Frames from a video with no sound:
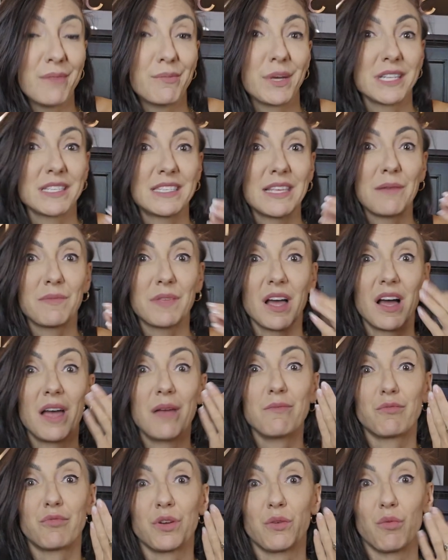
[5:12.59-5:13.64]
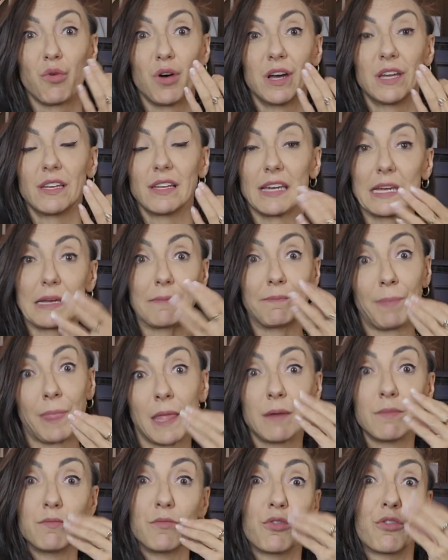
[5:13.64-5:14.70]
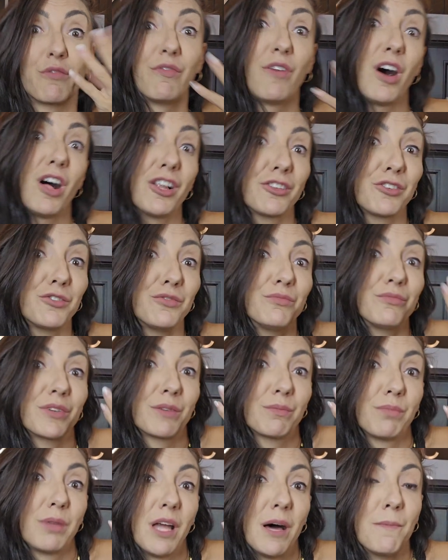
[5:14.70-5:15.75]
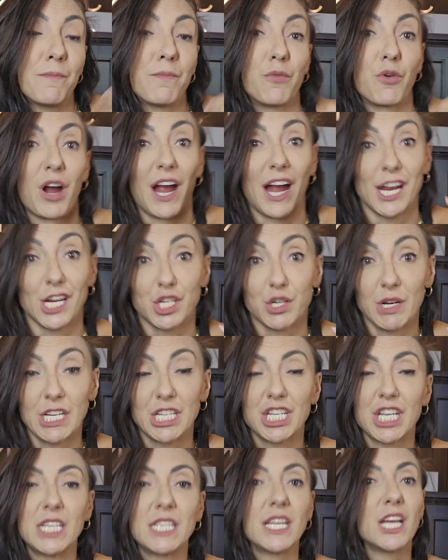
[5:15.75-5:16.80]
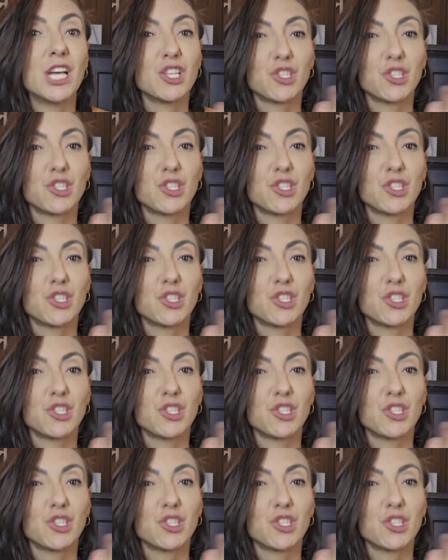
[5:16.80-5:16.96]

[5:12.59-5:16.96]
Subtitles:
But at the same time, we want like more volume, more plump, more hydration.